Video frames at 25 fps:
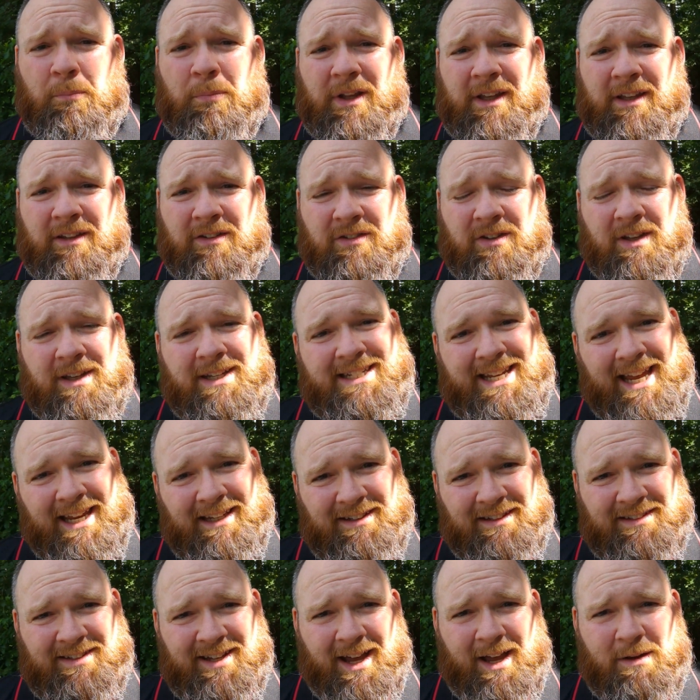Please
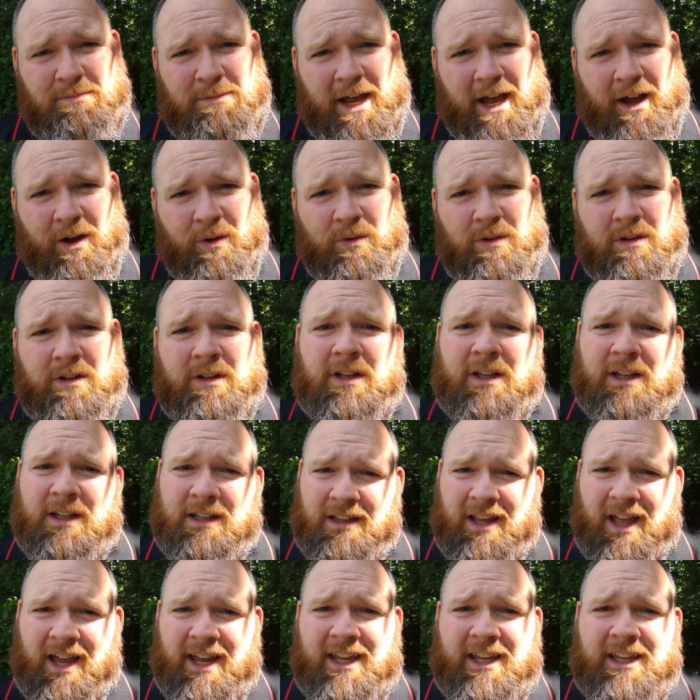take the time now,
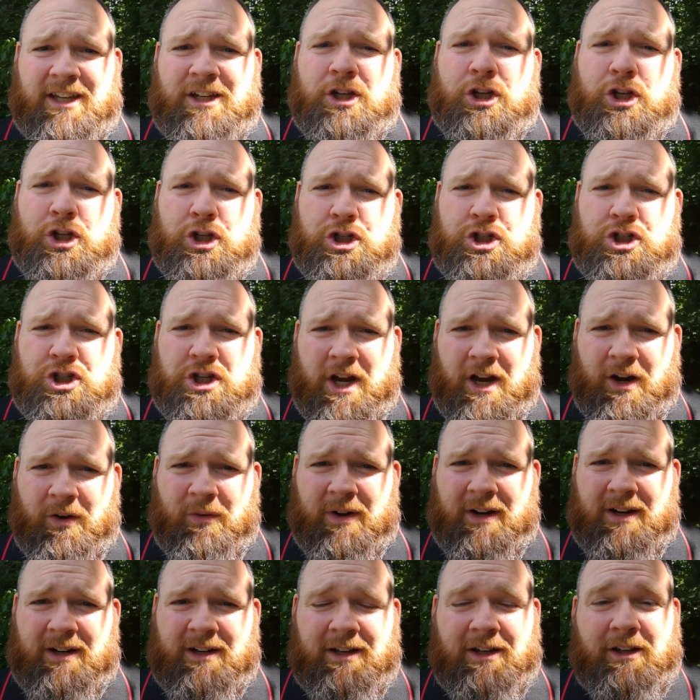like it,
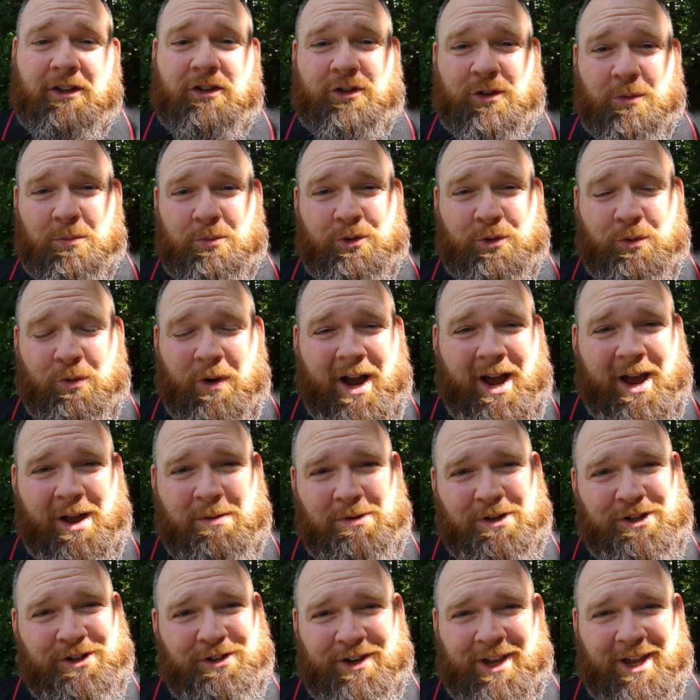share it,
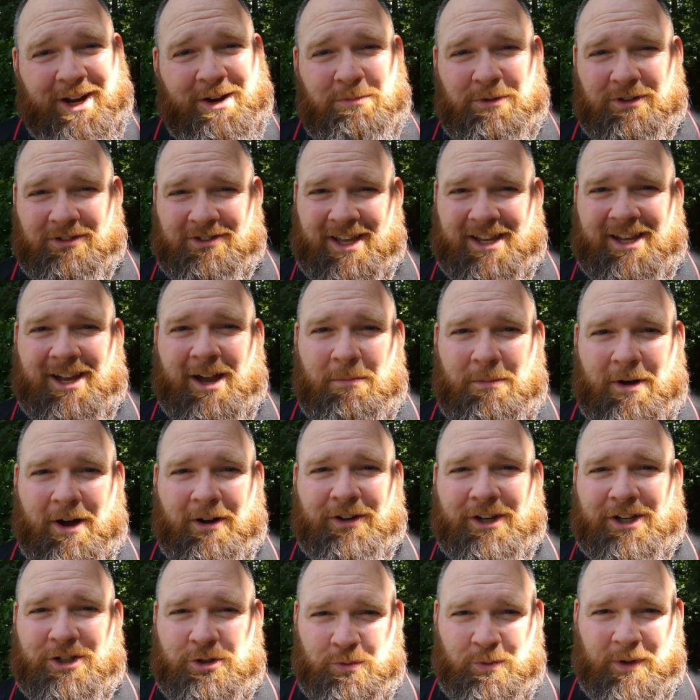subscribe, and you'll get them as they come
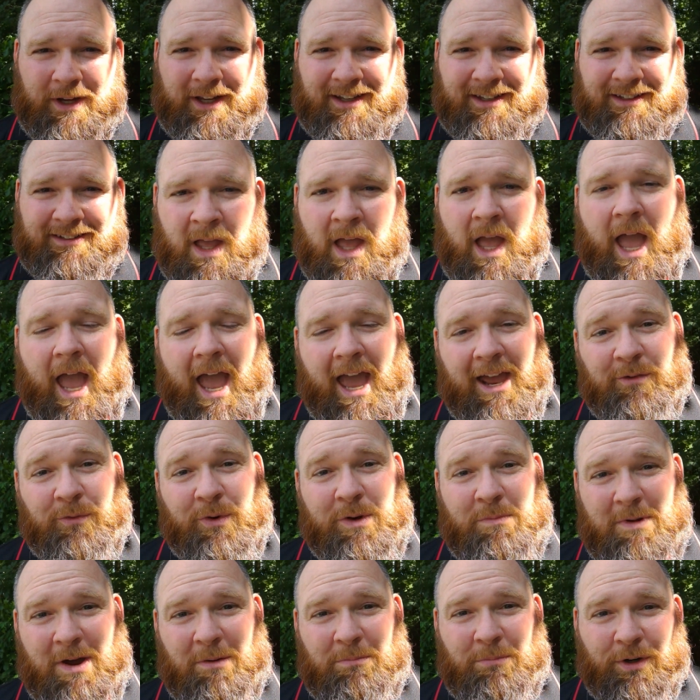out each week. And
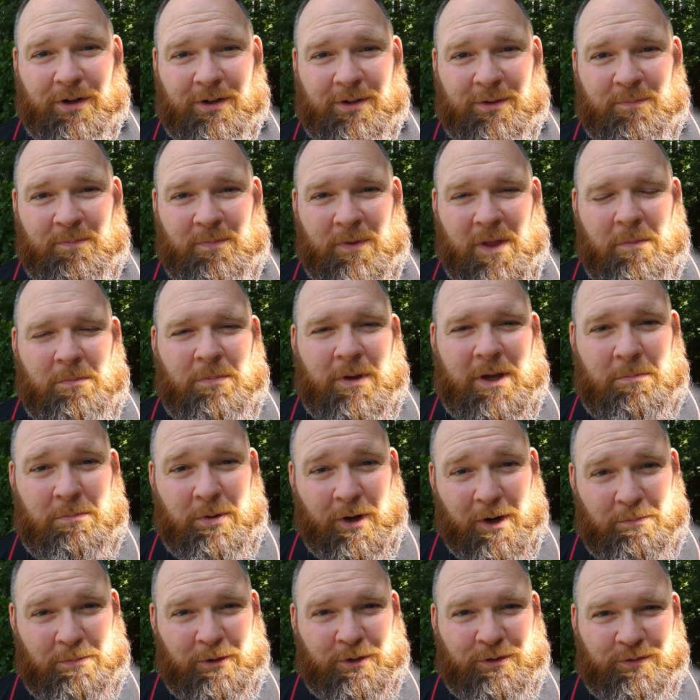remember, be
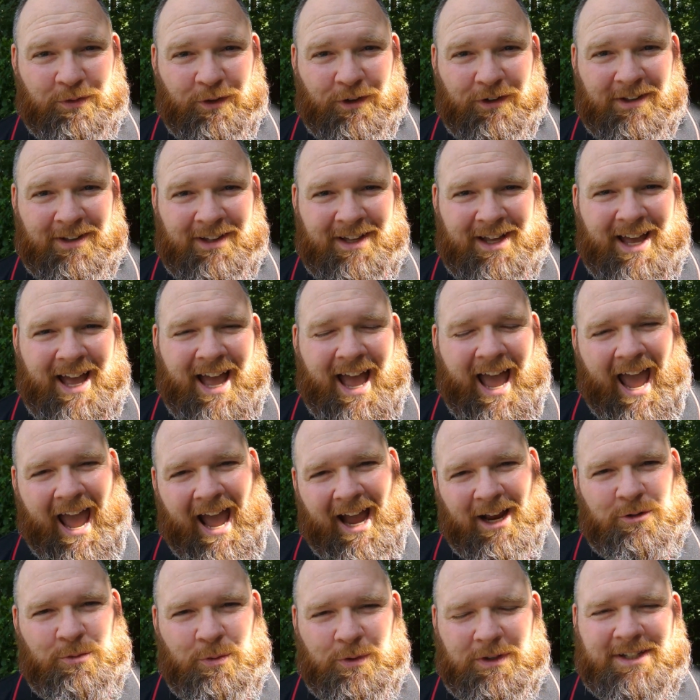purposeful,
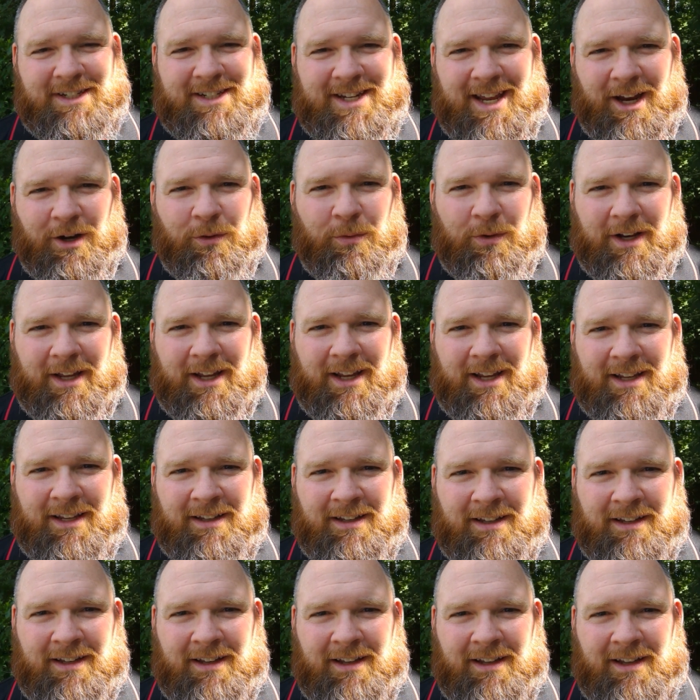act with integrity,
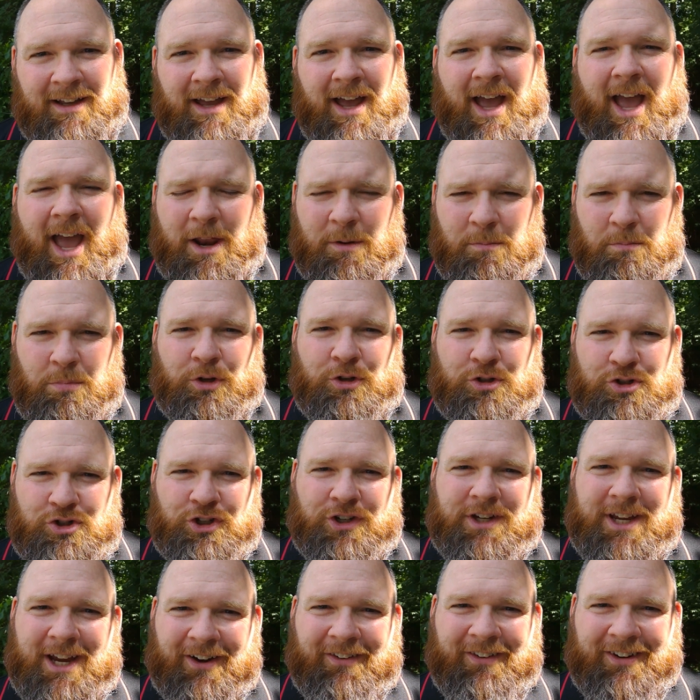and build
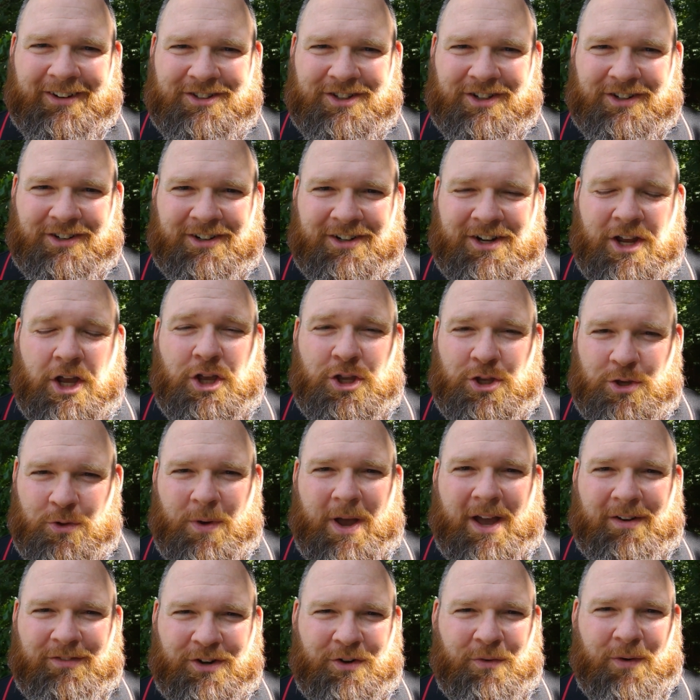your character.
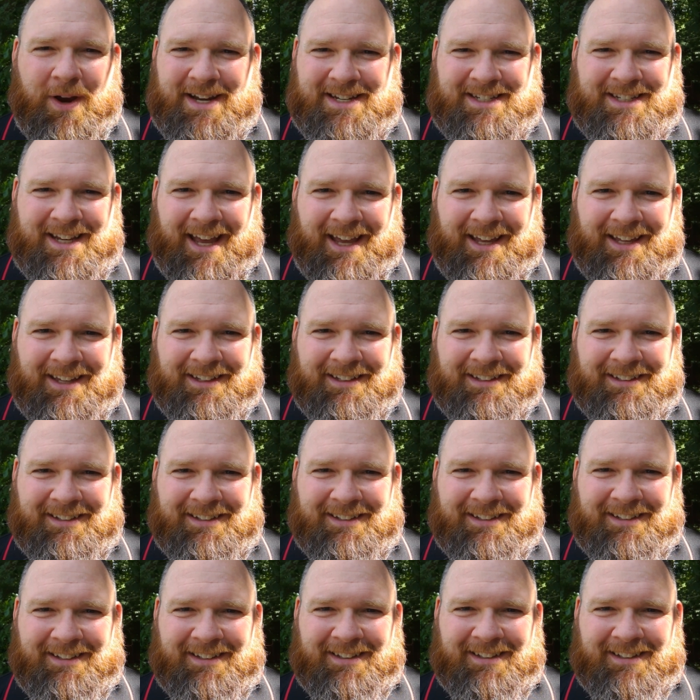You have a great day.